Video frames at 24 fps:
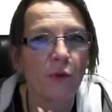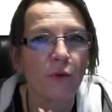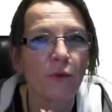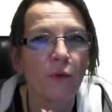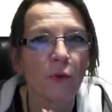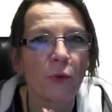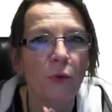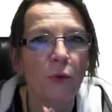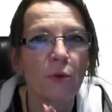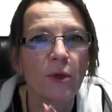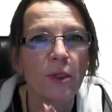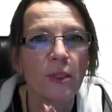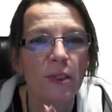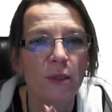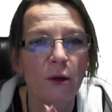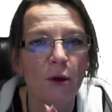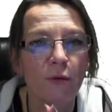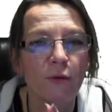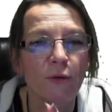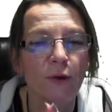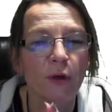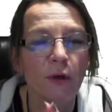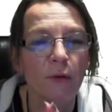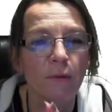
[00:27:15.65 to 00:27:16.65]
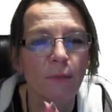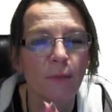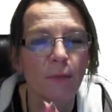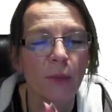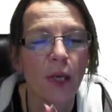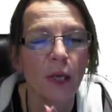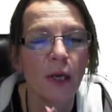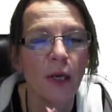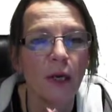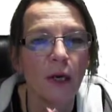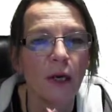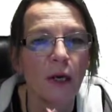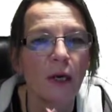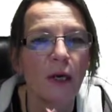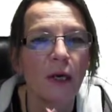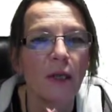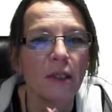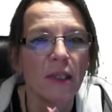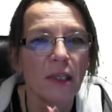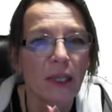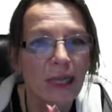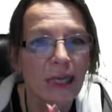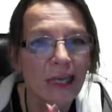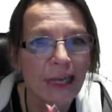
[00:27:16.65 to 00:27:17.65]
always often
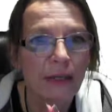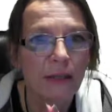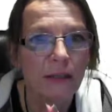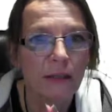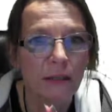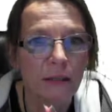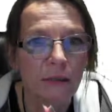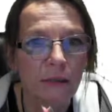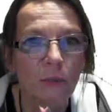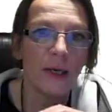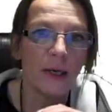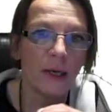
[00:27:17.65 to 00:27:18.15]
neglected.